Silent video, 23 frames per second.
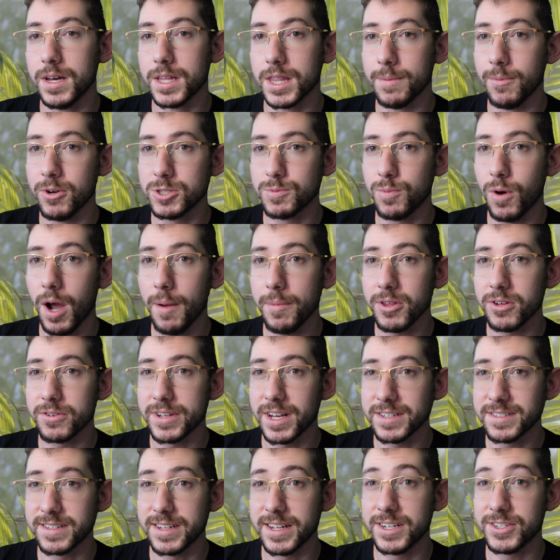The most popular
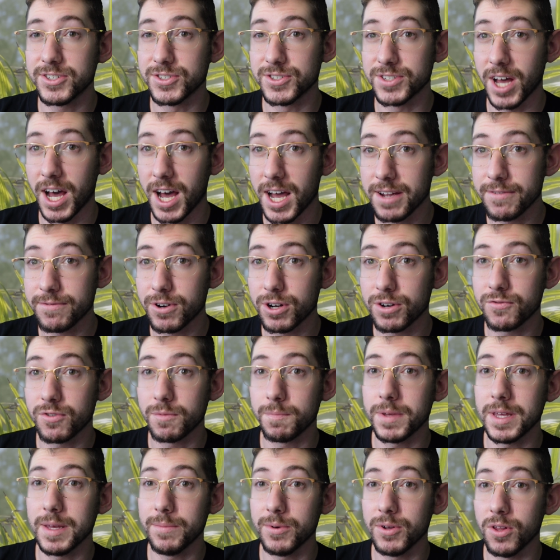destinations I've heard from
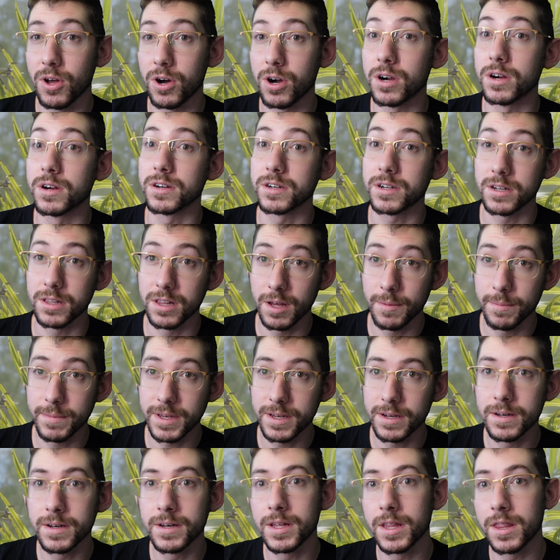people are
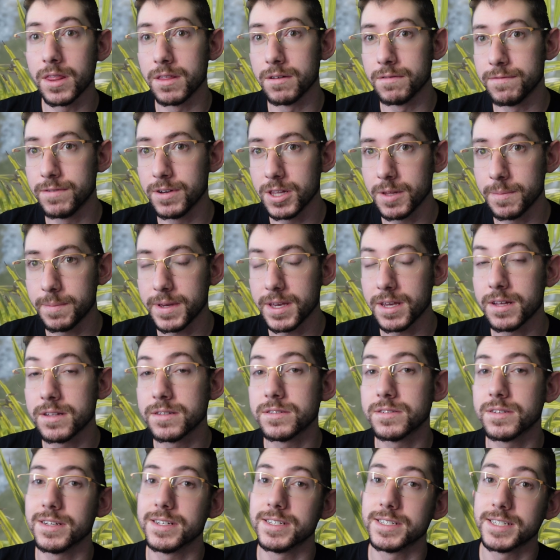Colombia, the
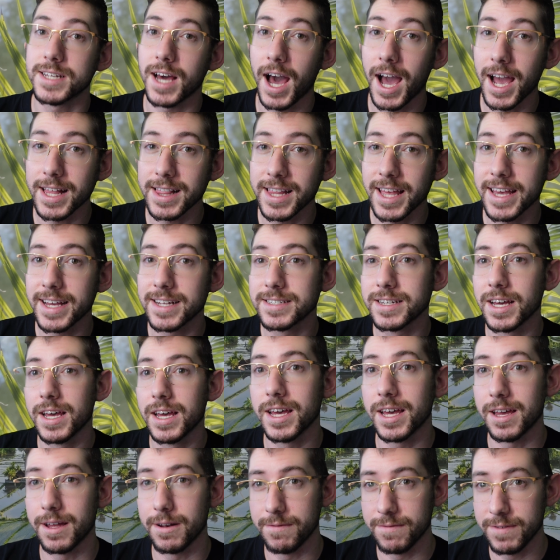Philippines, Thailand,
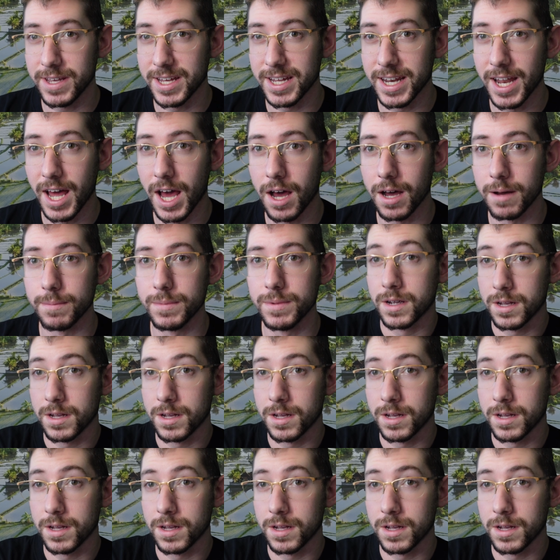and Vietnam.